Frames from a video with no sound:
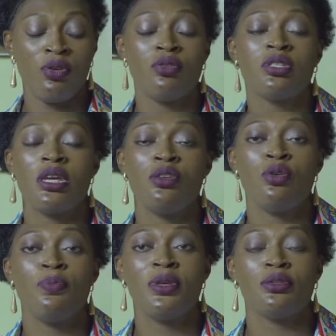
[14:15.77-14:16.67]
you see
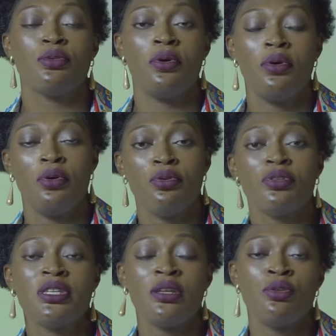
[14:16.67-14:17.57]
new beans,
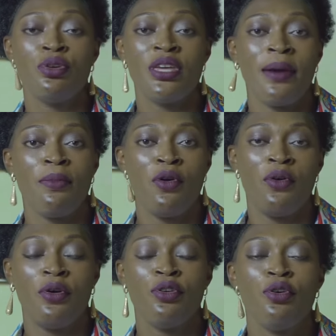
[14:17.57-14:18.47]
you see new
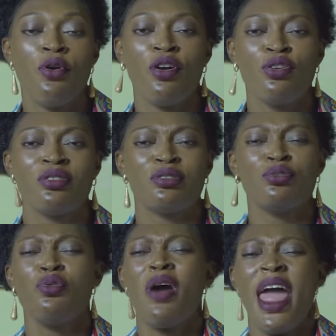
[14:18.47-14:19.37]
yam, new onions,
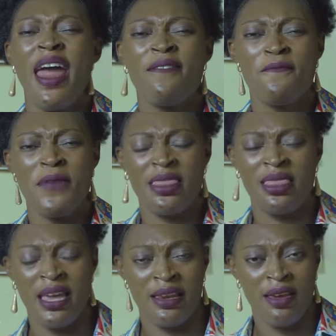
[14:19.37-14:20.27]
new
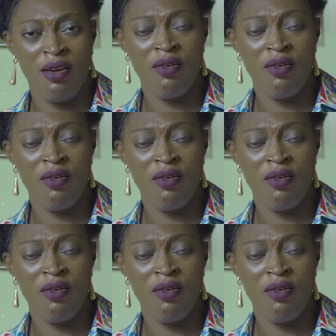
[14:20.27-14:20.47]
everything.